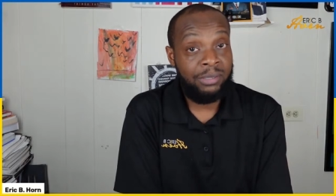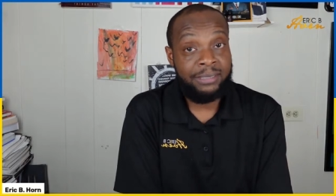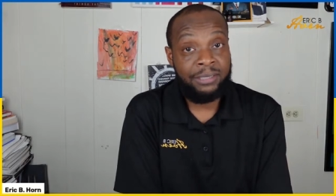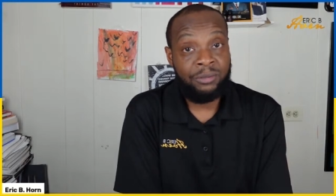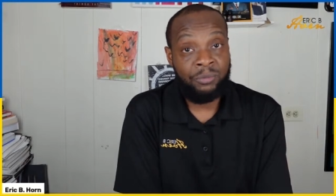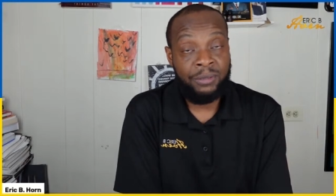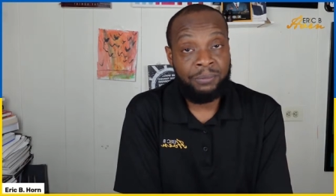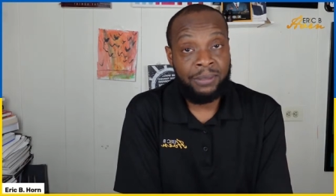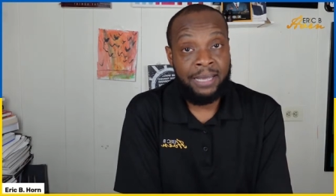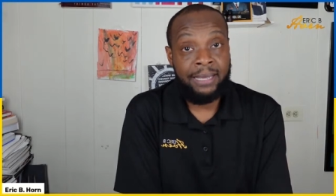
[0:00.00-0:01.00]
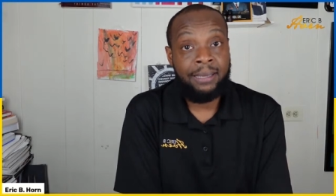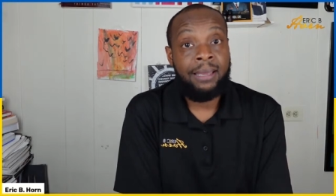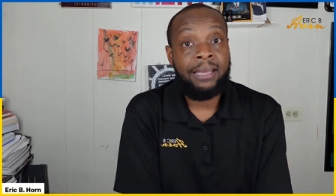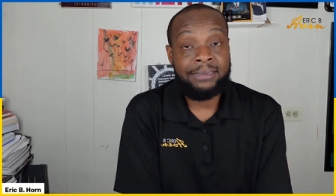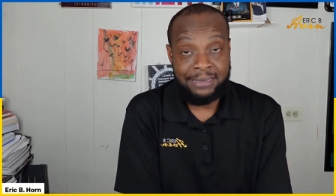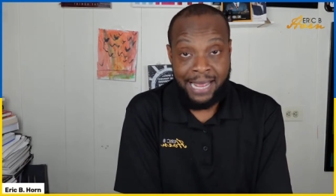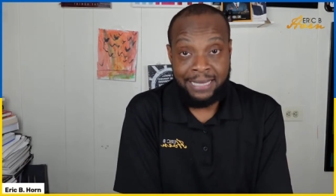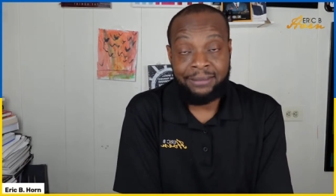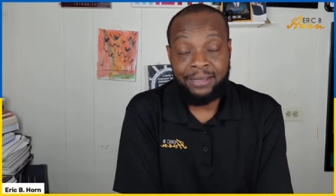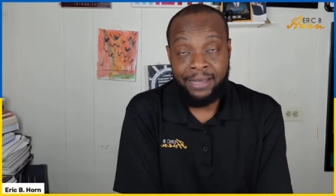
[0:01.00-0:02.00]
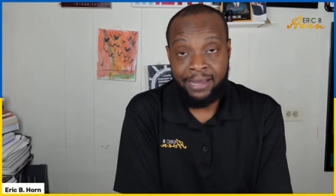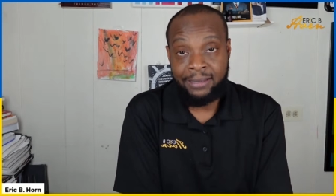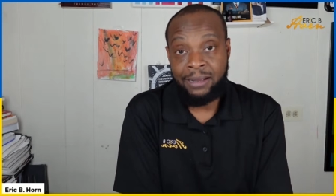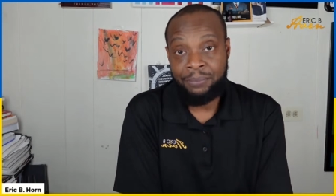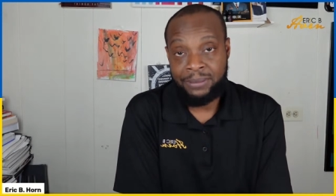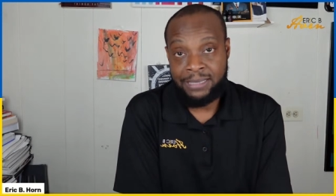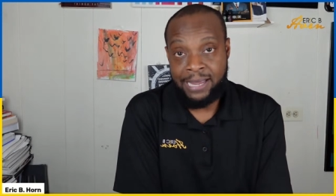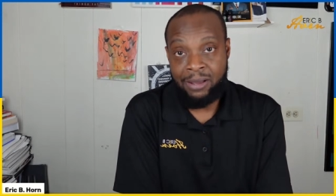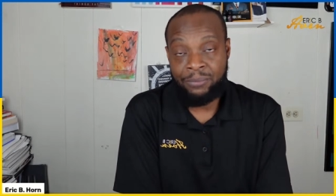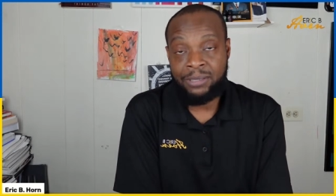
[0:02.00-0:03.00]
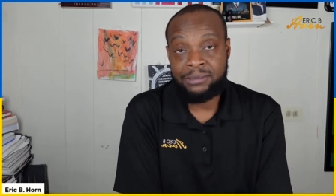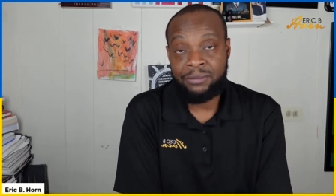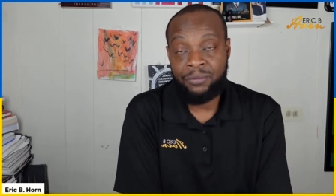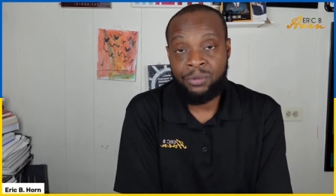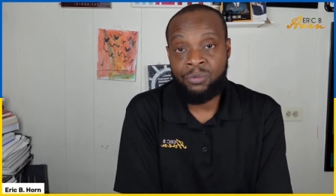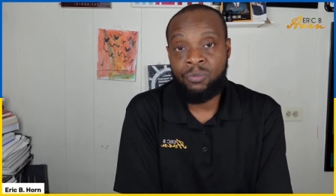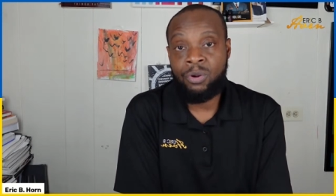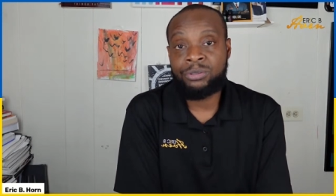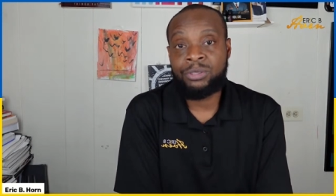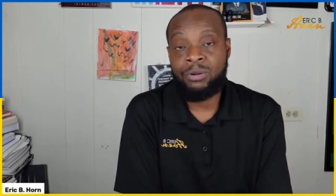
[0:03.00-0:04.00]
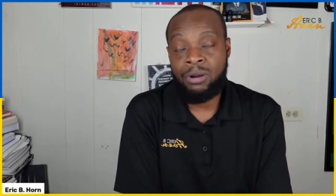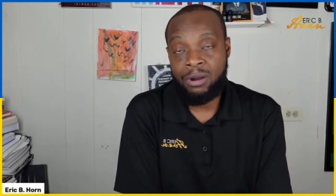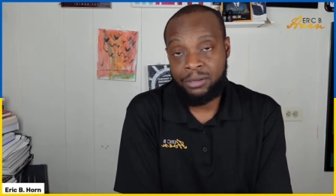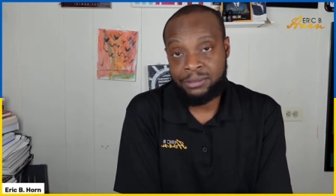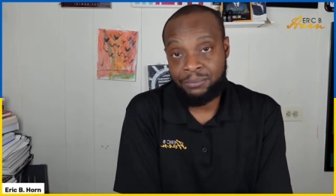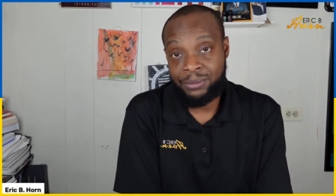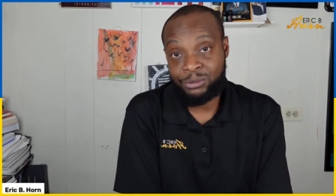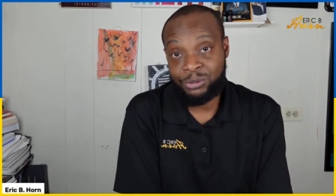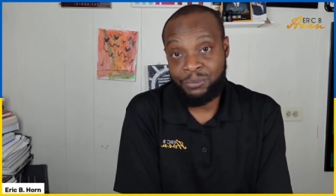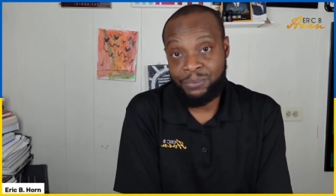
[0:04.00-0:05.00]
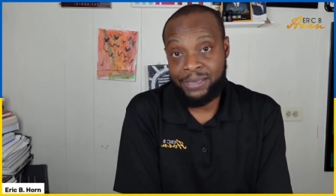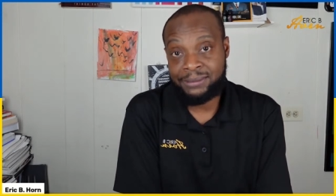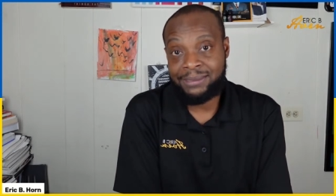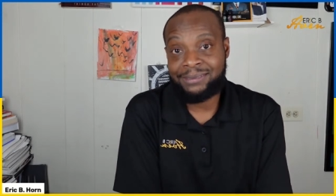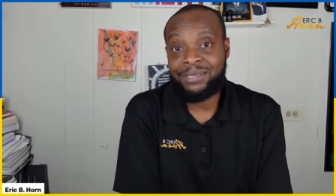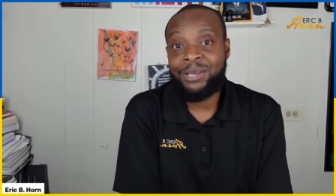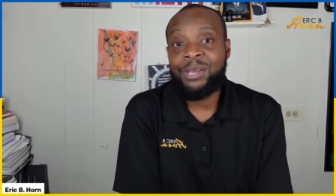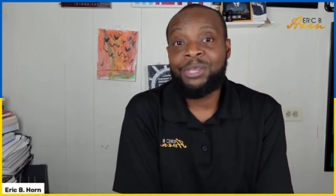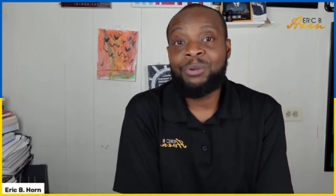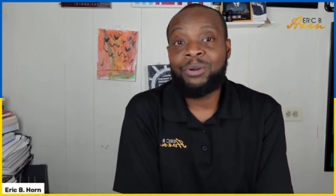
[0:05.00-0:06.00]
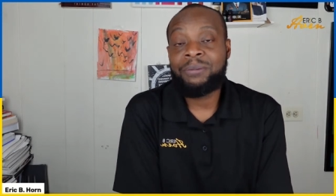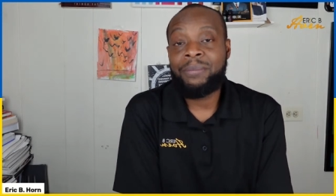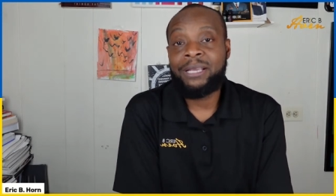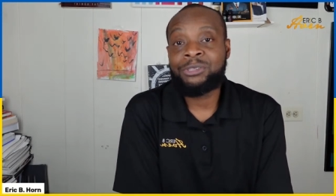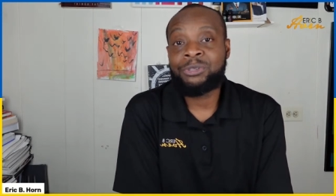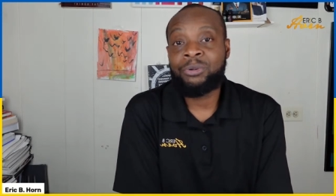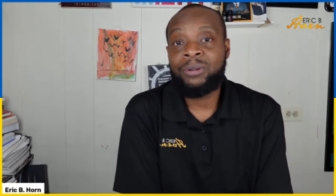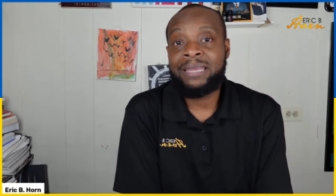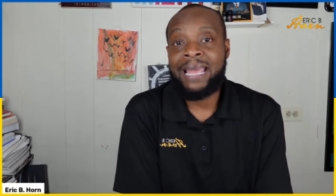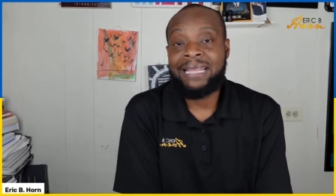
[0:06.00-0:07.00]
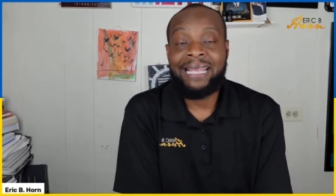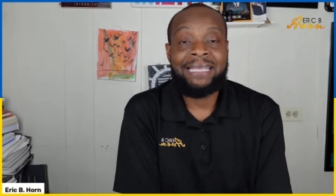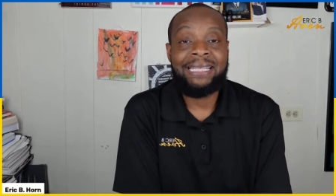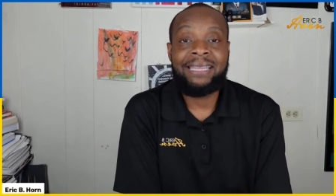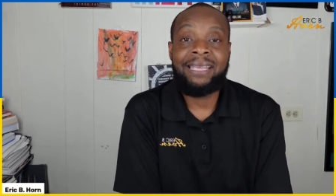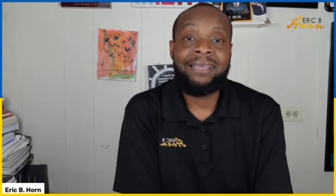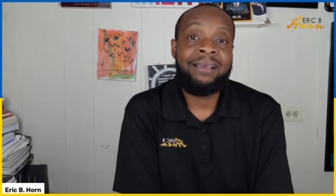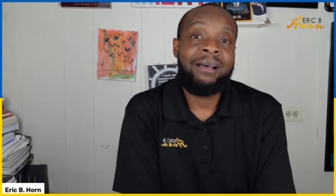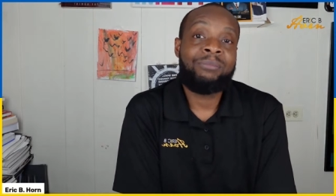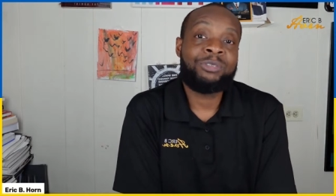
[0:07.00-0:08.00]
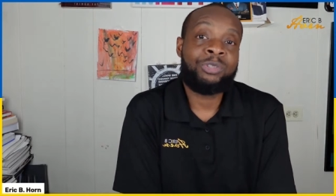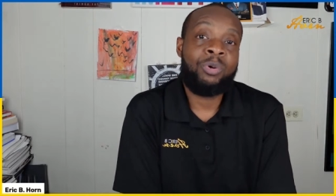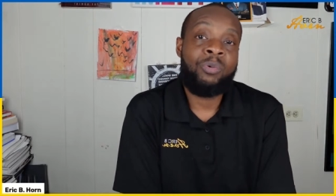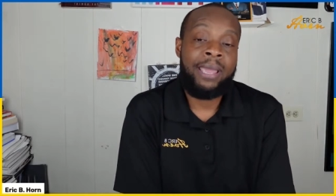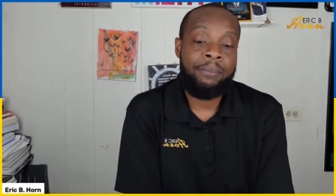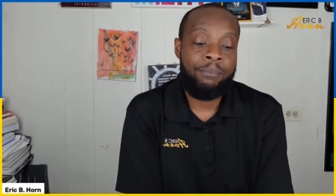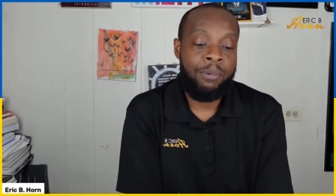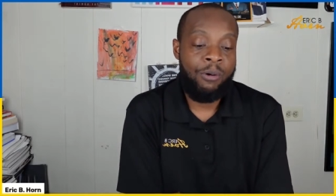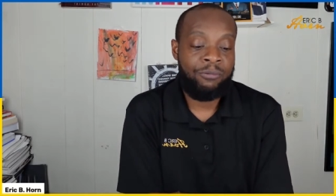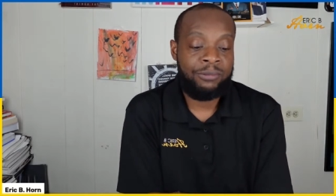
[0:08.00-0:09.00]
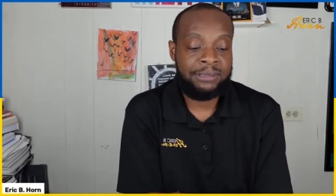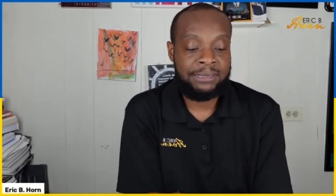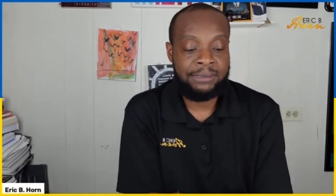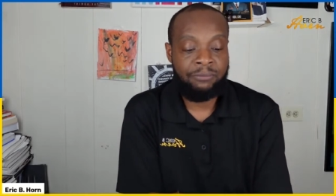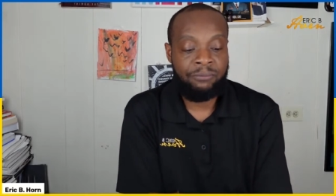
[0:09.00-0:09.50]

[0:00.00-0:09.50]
or looking at the replay is not in their head up and down, because if you work so hard to build your business, you want to make sure that anything comes your way, both